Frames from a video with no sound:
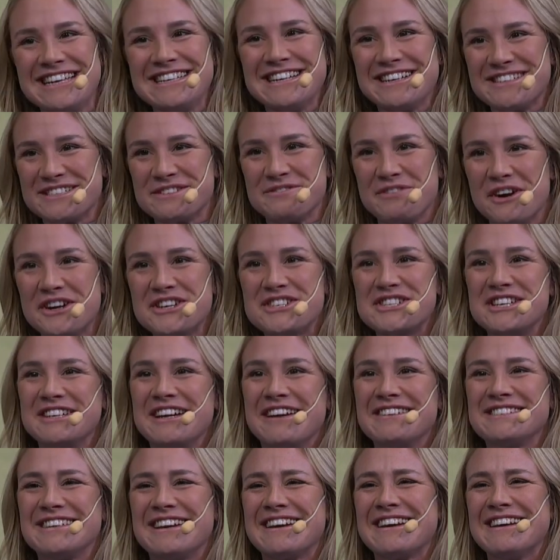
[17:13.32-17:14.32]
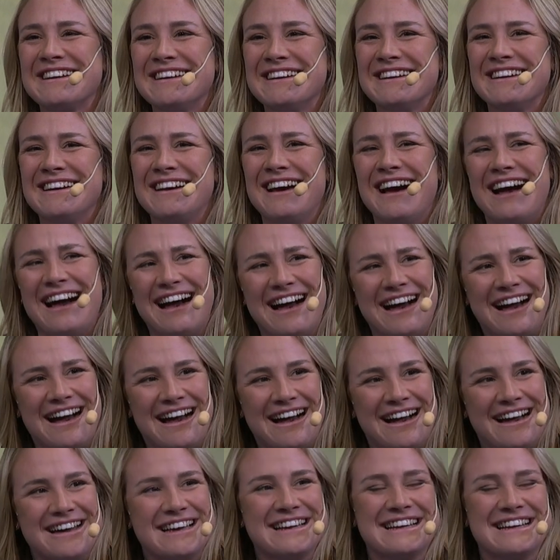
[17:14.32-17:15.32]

years of rushing, I was like, mm. ah,